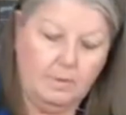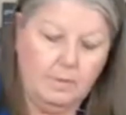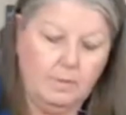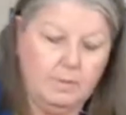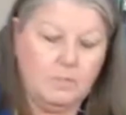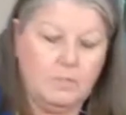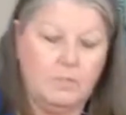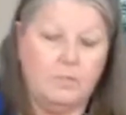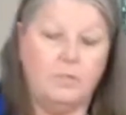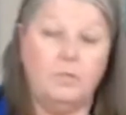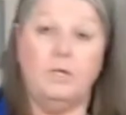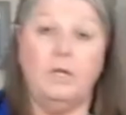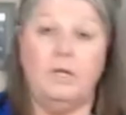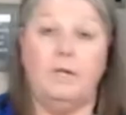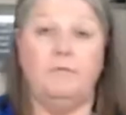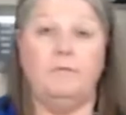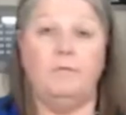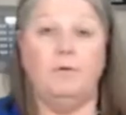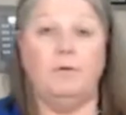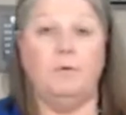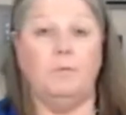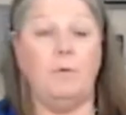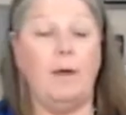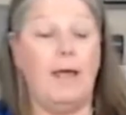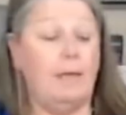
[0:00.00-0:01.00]
So that if
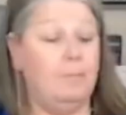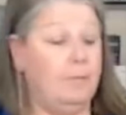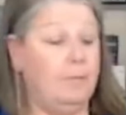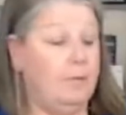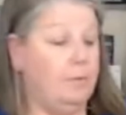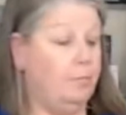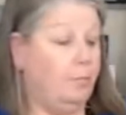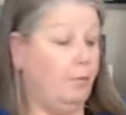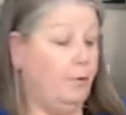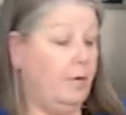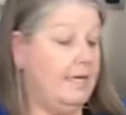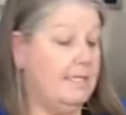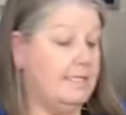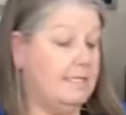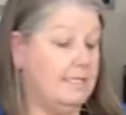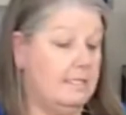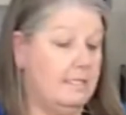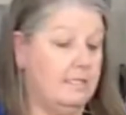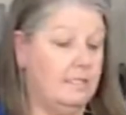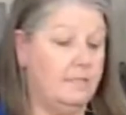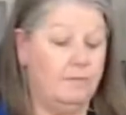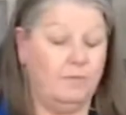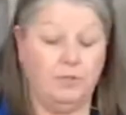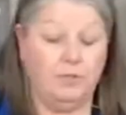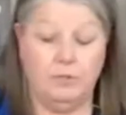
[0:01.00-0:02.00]
you're wrapping presents,
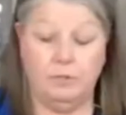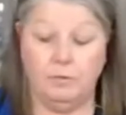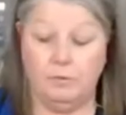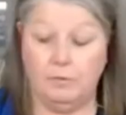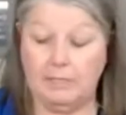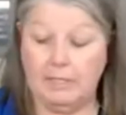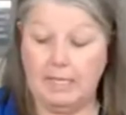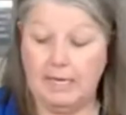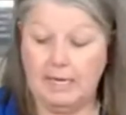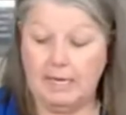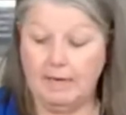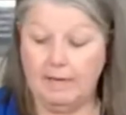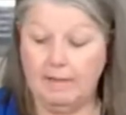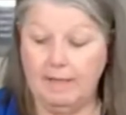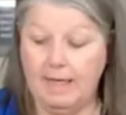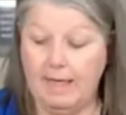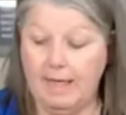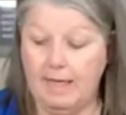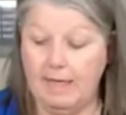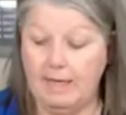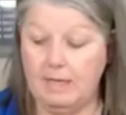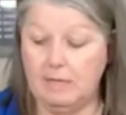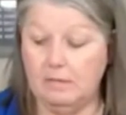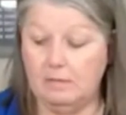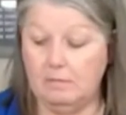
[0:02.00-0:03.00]
if you do a lot of
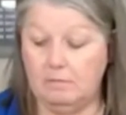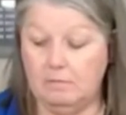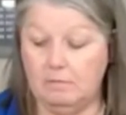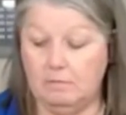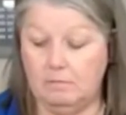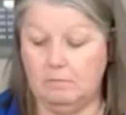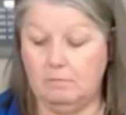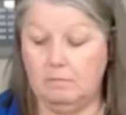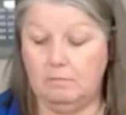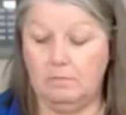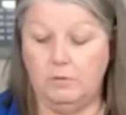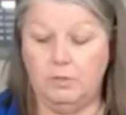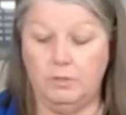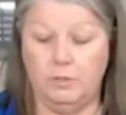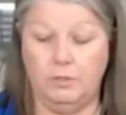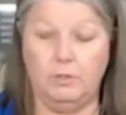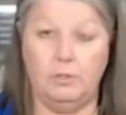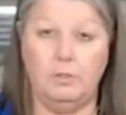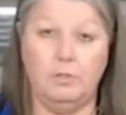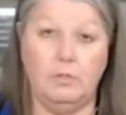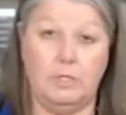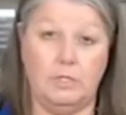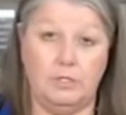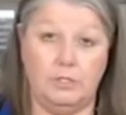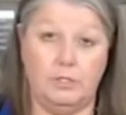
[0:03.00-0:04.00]
that,
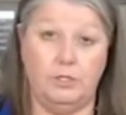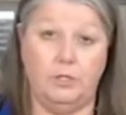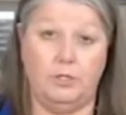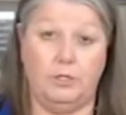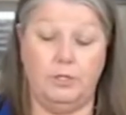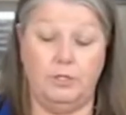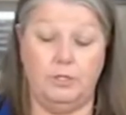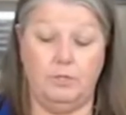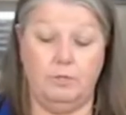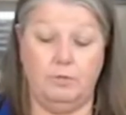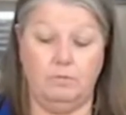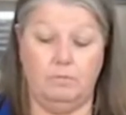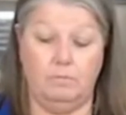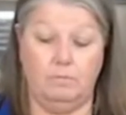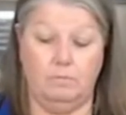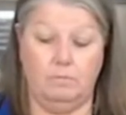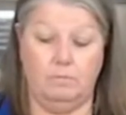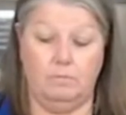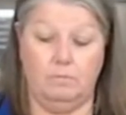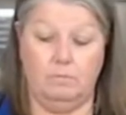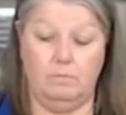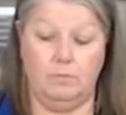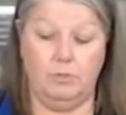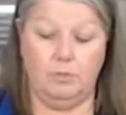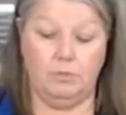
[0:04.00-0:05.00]
then you can
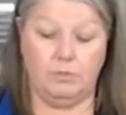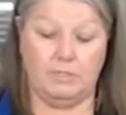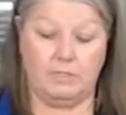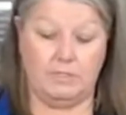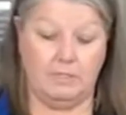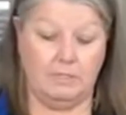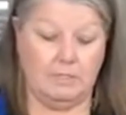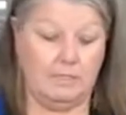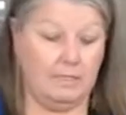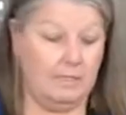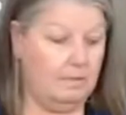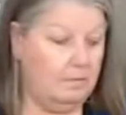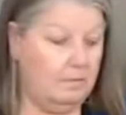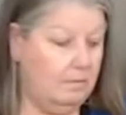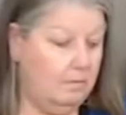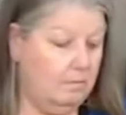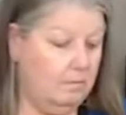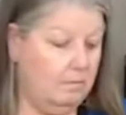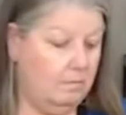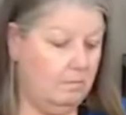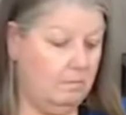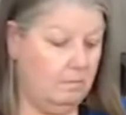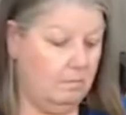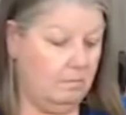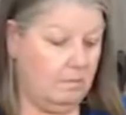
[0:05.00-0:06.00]
use the
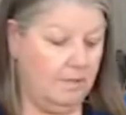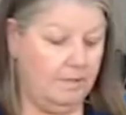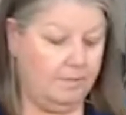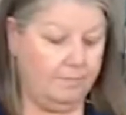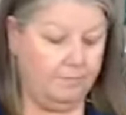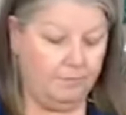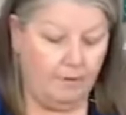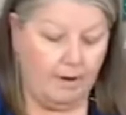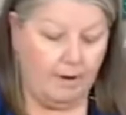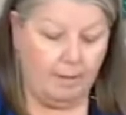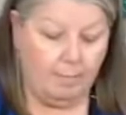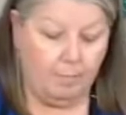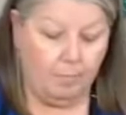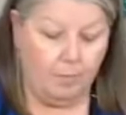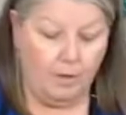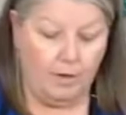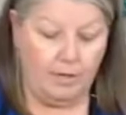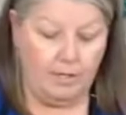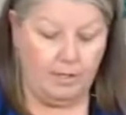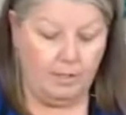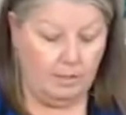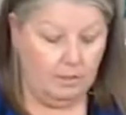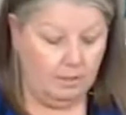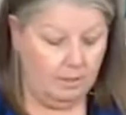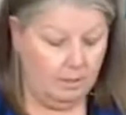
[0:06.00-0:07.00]
gift wrap one.
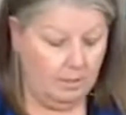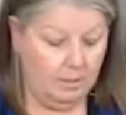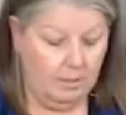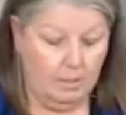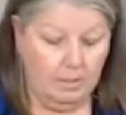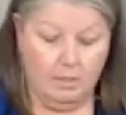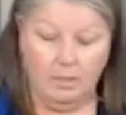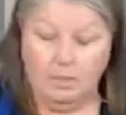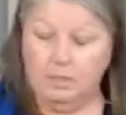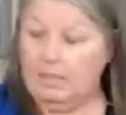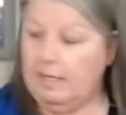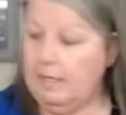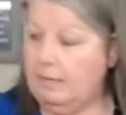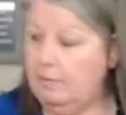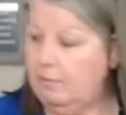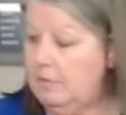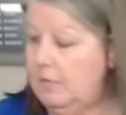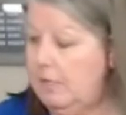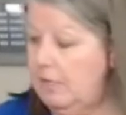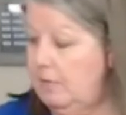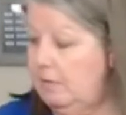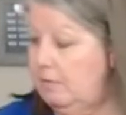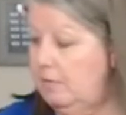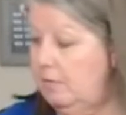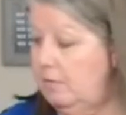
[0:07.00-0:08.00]
I
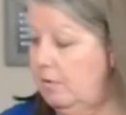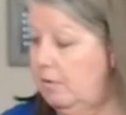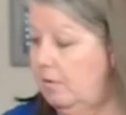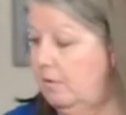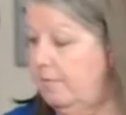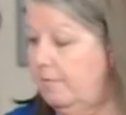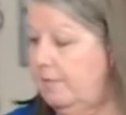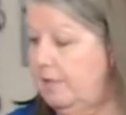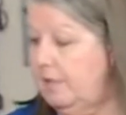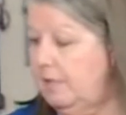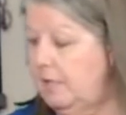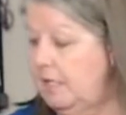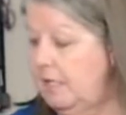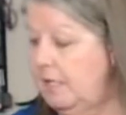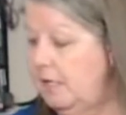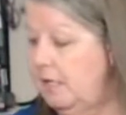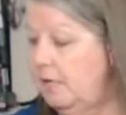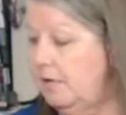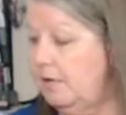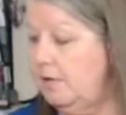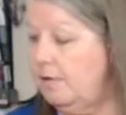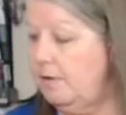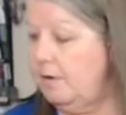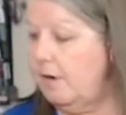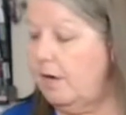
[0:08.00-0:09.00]
don't know if I'll need it
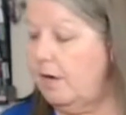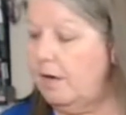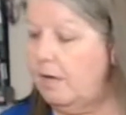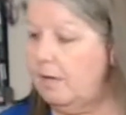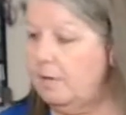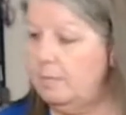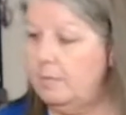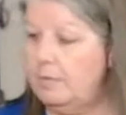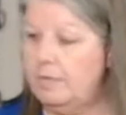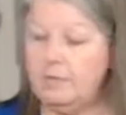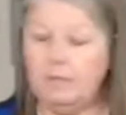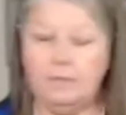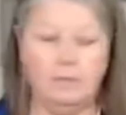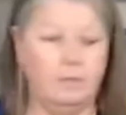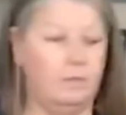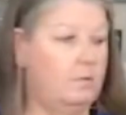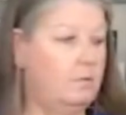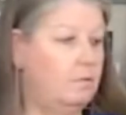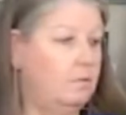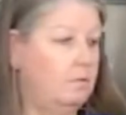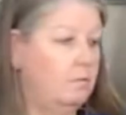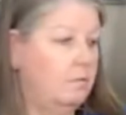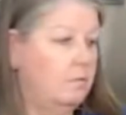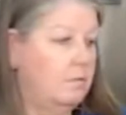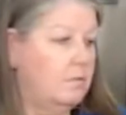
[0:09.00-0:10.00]
or not, but
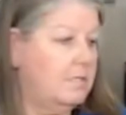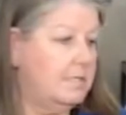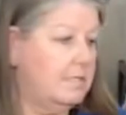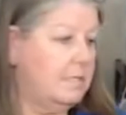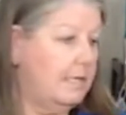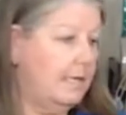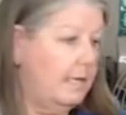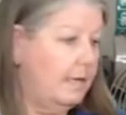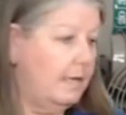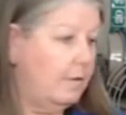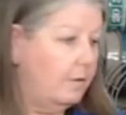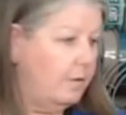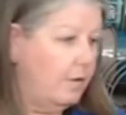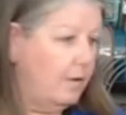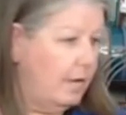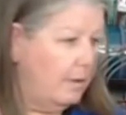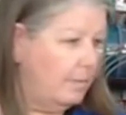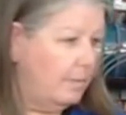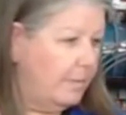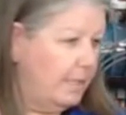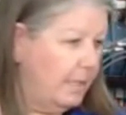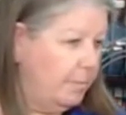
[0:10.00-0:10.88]
we'll see. I don't know how many.